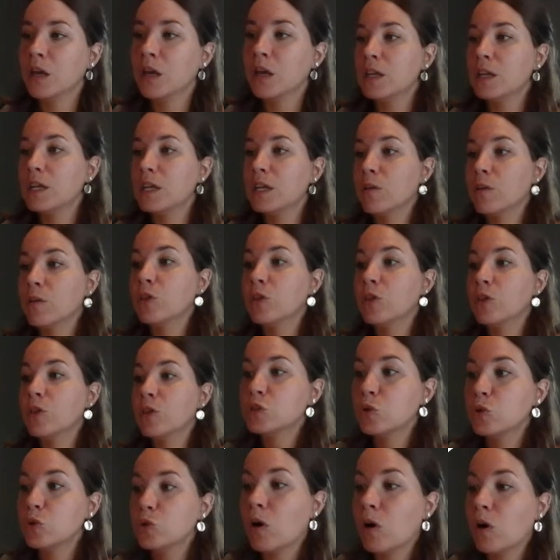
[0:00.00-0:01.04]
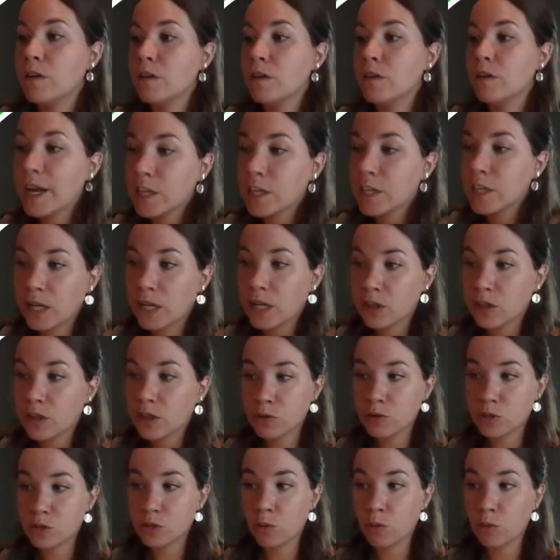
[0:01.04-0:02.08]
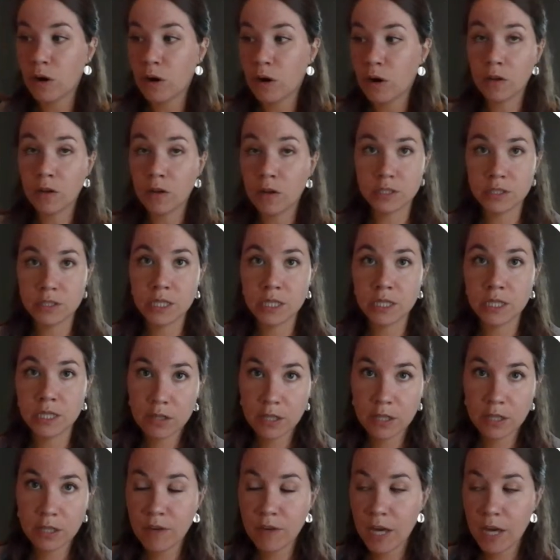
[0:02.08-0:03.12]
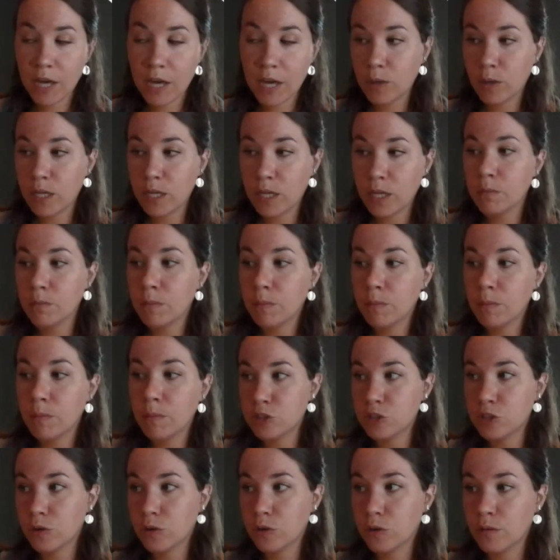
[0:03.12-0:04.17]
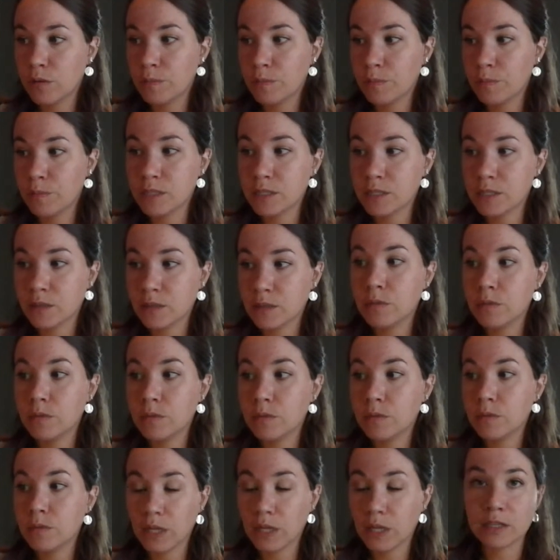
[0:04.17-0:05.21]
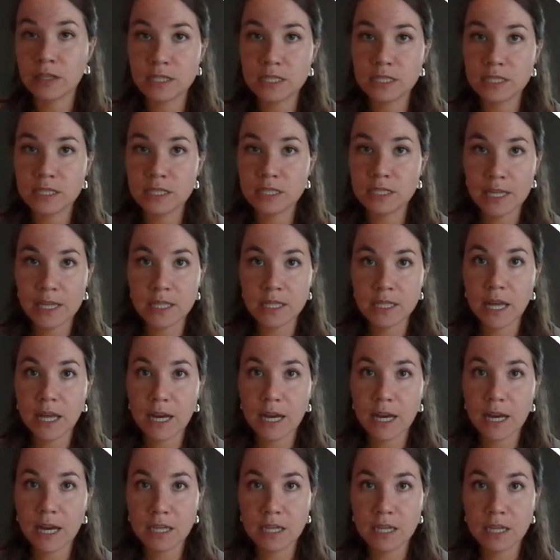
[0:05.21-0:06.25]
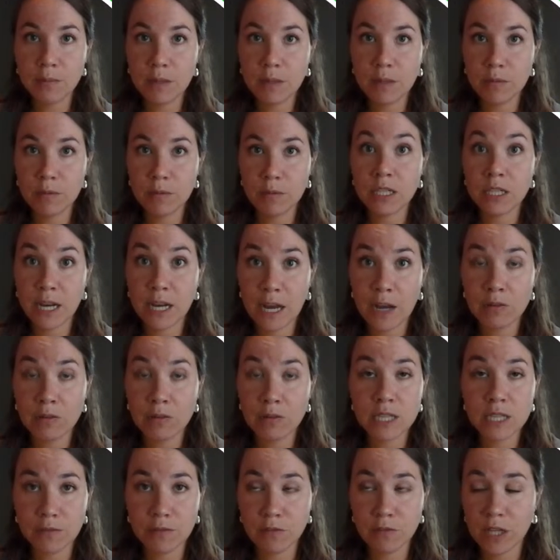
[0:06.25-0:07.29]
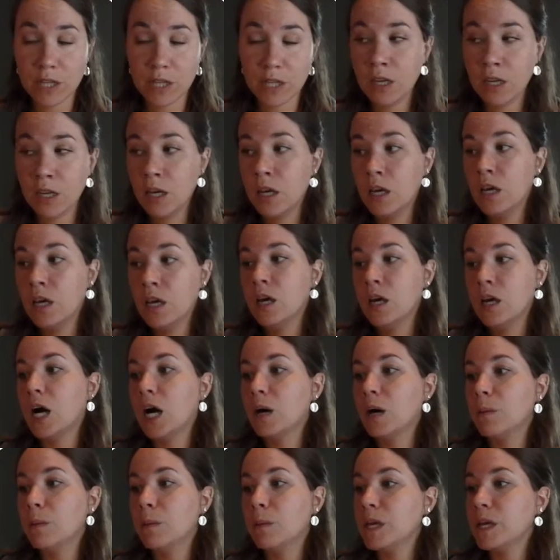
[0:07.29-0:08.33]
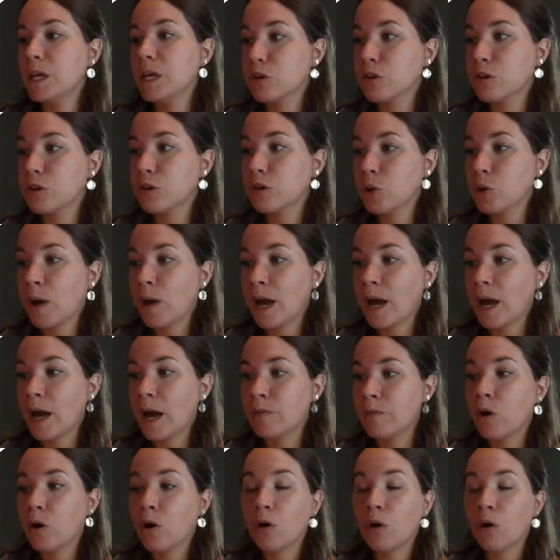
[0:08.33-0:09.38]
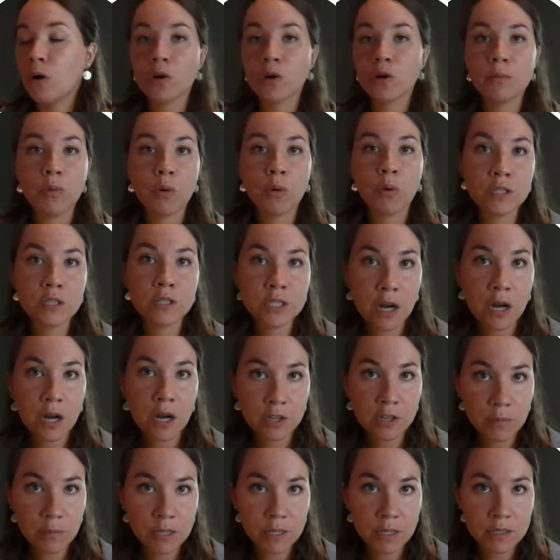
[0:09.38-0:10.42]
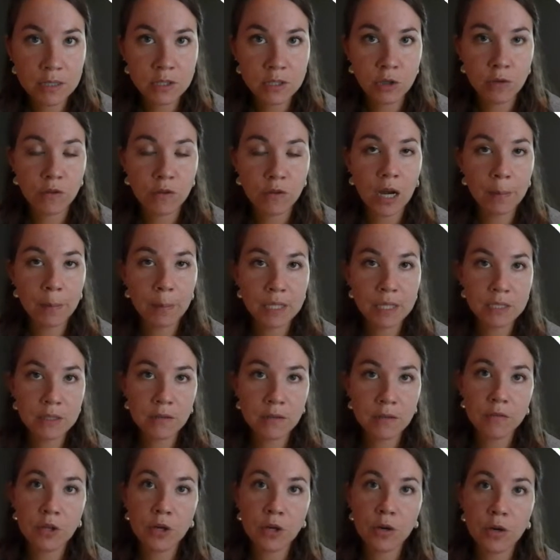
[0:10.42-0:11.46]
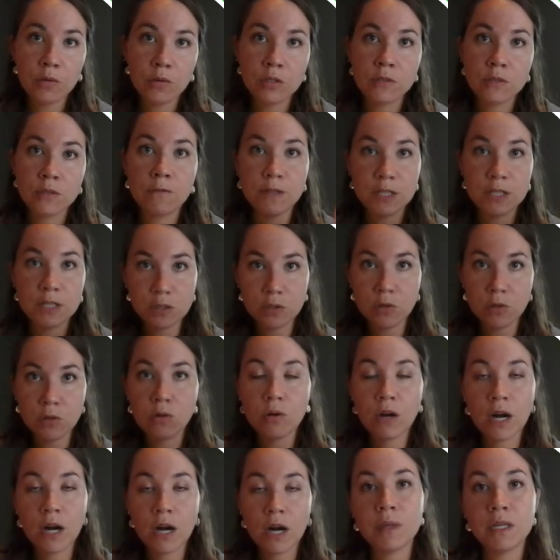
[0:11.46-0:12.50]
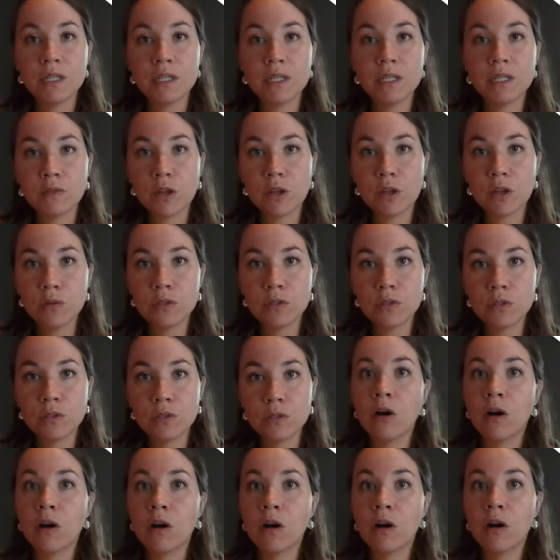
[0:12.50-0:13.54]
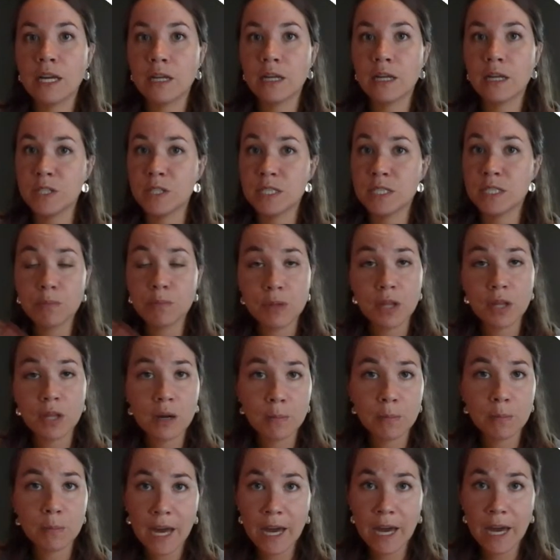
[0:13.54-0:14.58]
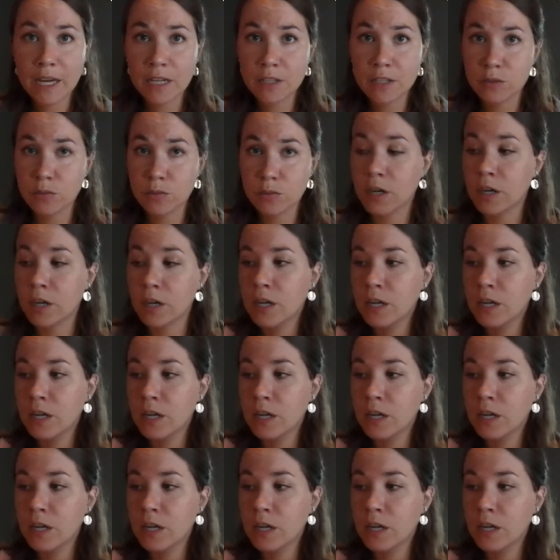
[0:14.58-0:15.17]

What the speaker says: Now, those who are evacuating, those who are voluntarily evacuating, make sure, because likely today is the last day to be able to get out safely, make sure you have all your important documents. You have copies of those, physical copies of those that are in Ziploc bags or